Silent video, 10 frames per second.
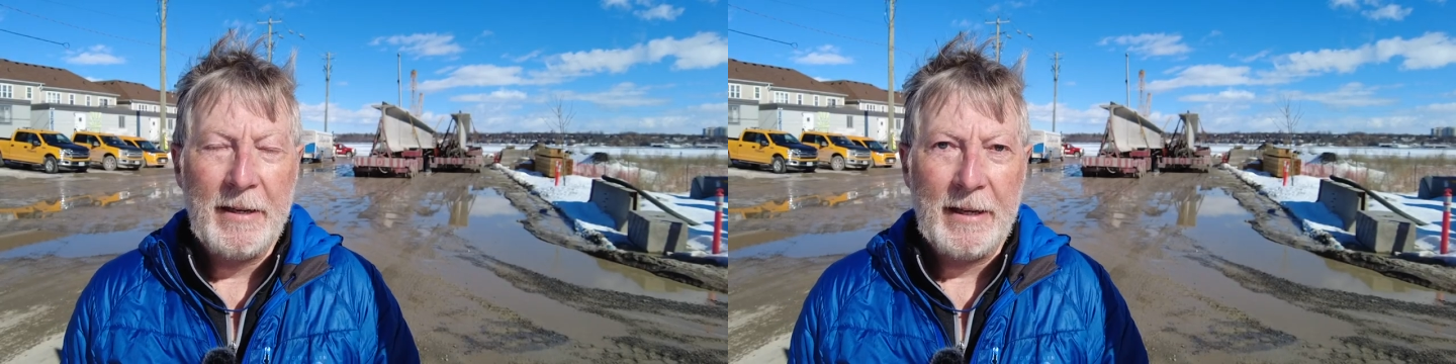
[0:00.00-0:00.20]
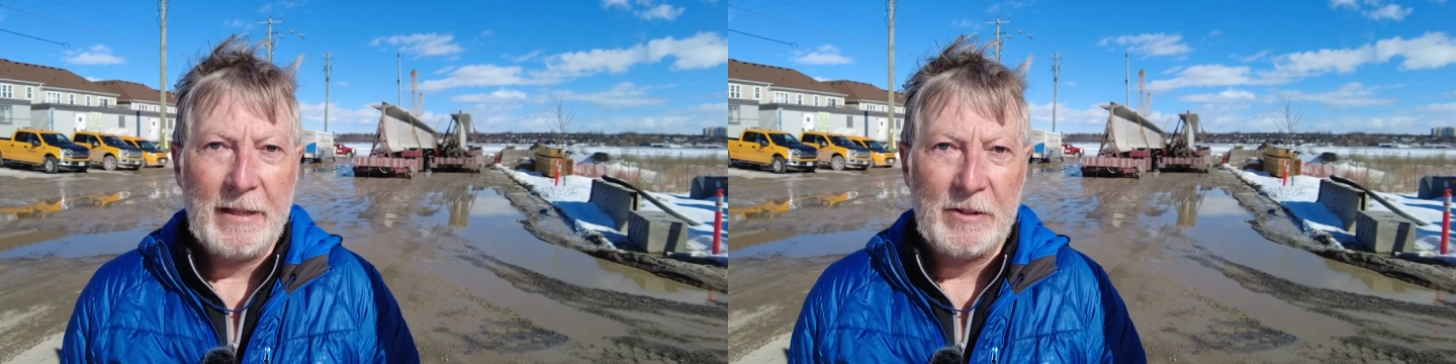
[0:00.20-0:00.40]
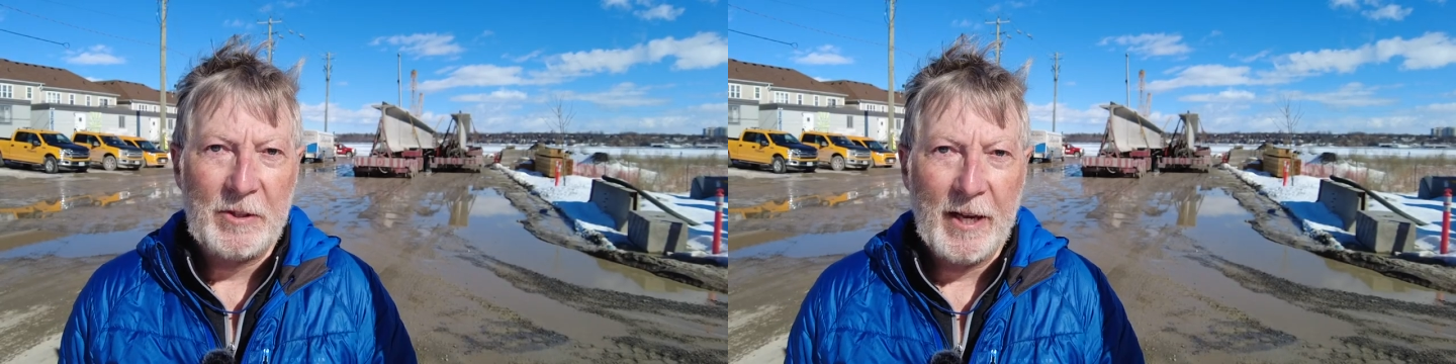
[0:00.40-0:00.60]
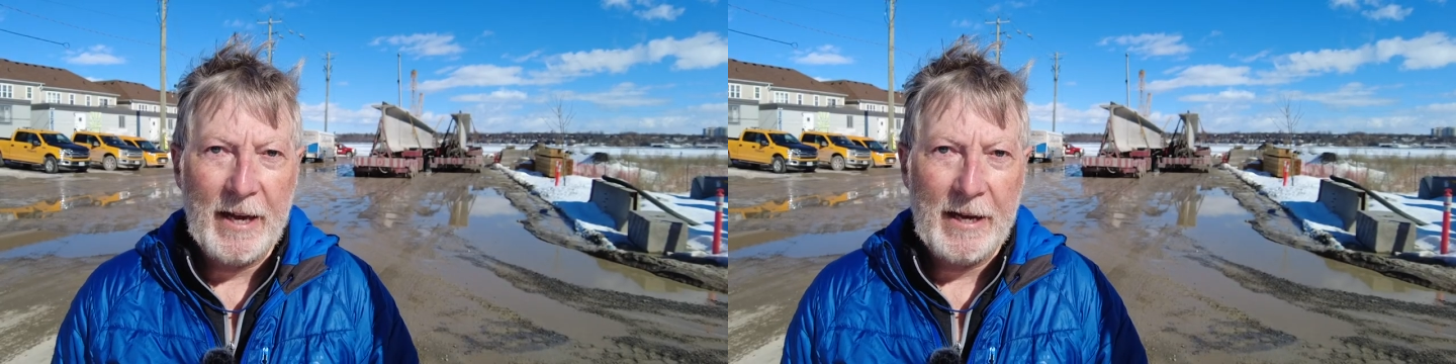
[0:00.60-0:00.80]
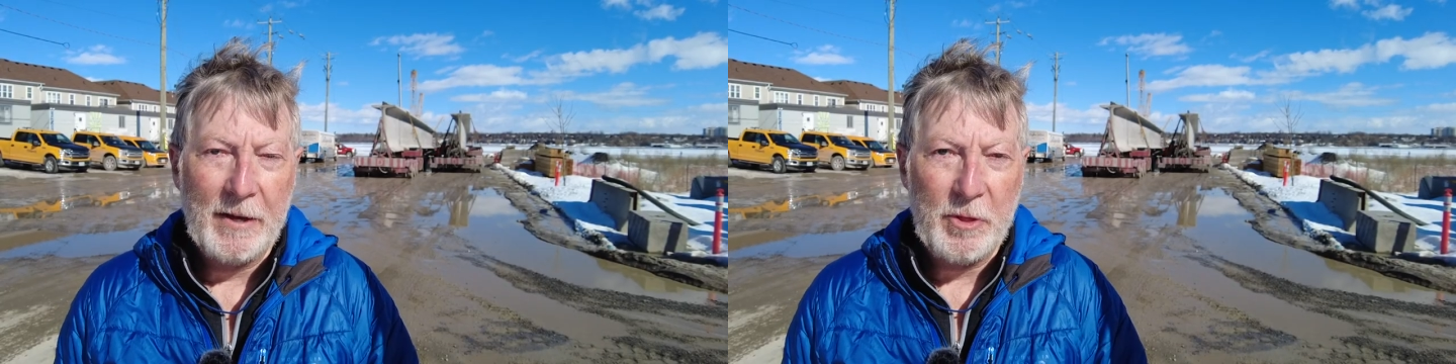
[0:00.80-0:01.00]
It's
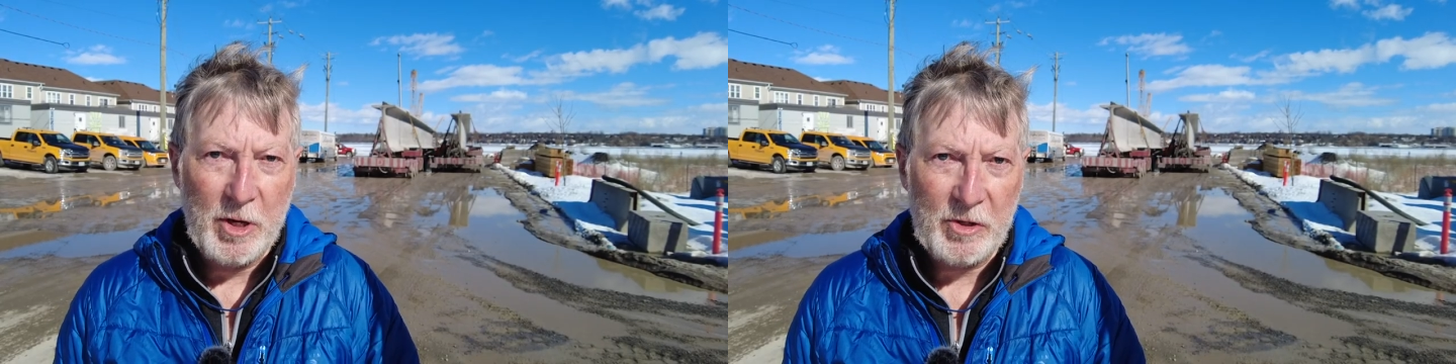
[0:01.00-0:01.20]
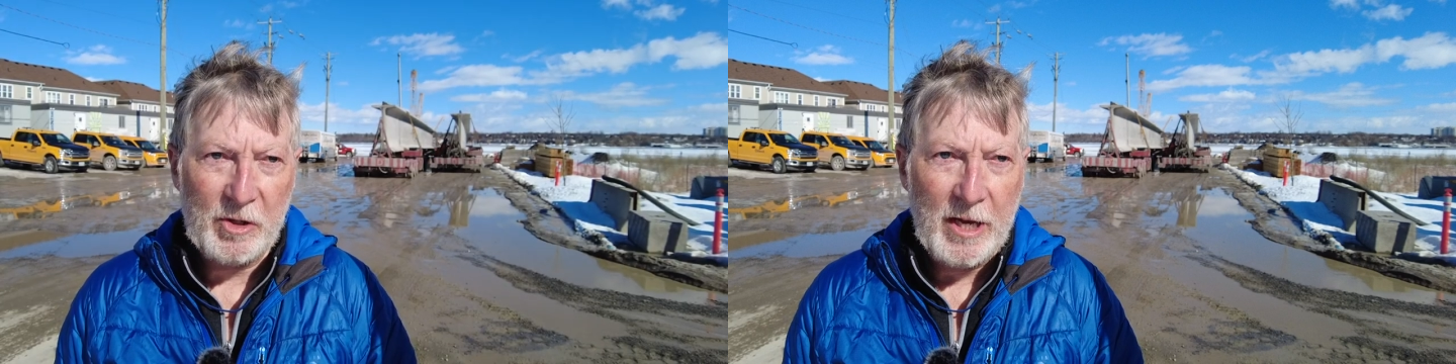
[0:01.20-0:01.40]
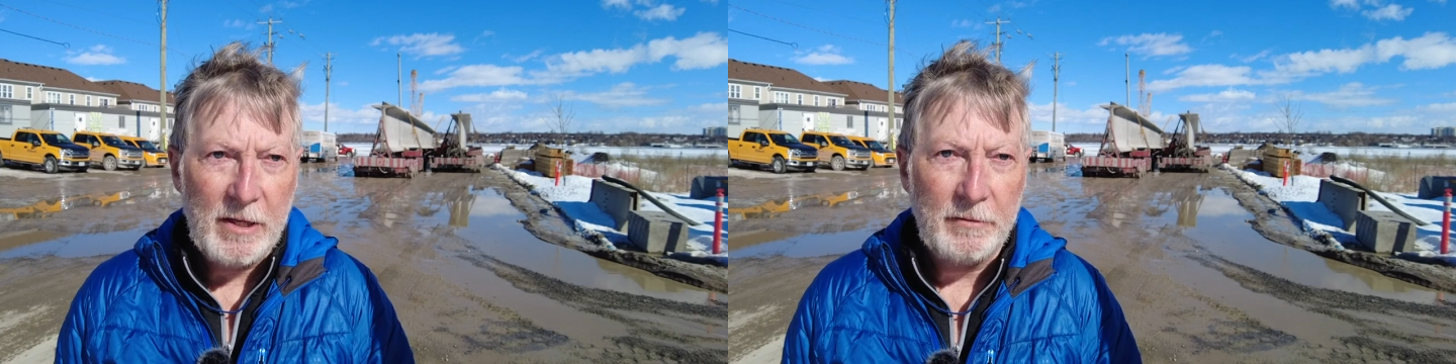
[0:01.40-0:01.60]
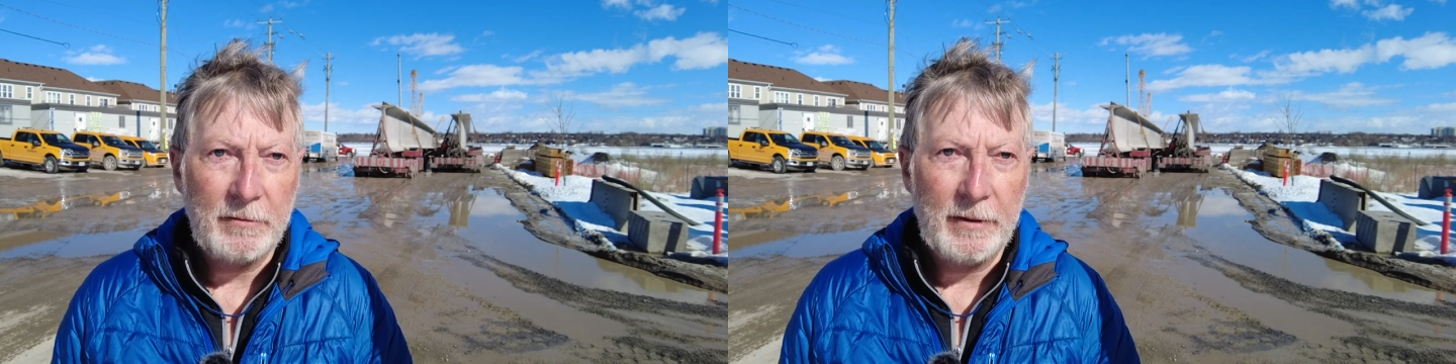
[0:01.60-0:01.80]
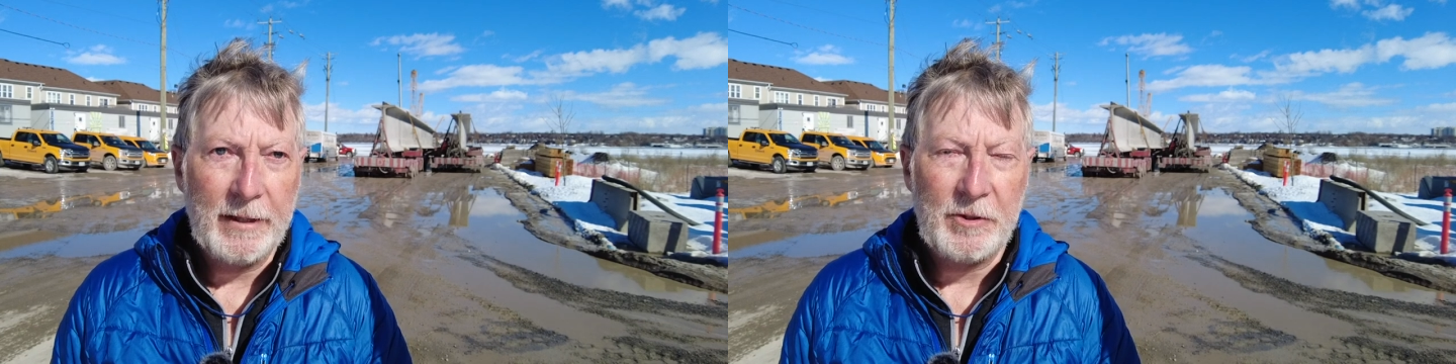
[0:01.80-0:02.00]
uh, Thursday,
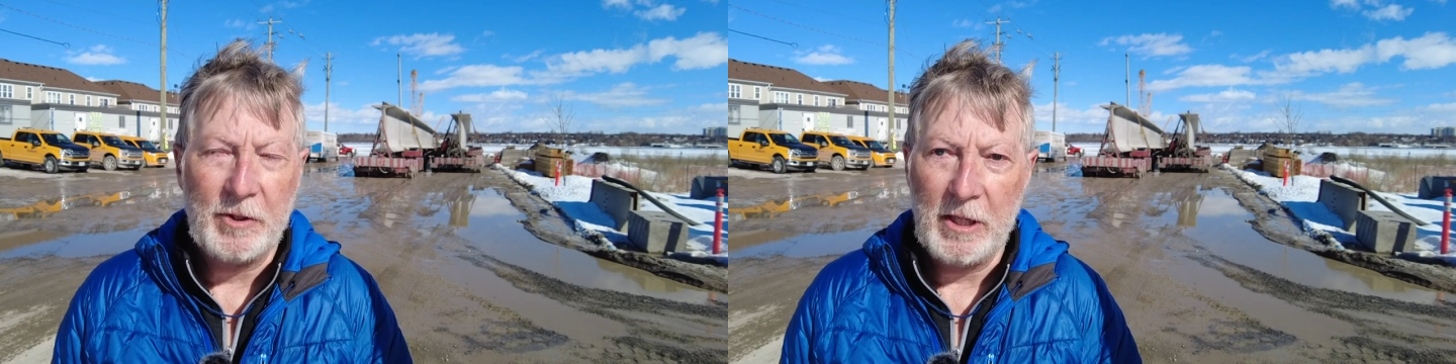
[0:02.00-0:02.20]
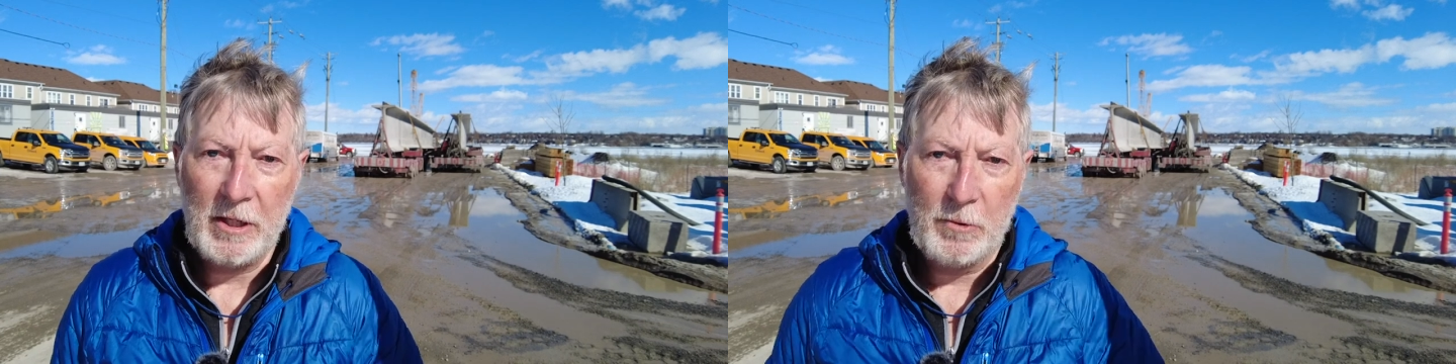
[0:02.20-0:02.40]
it's the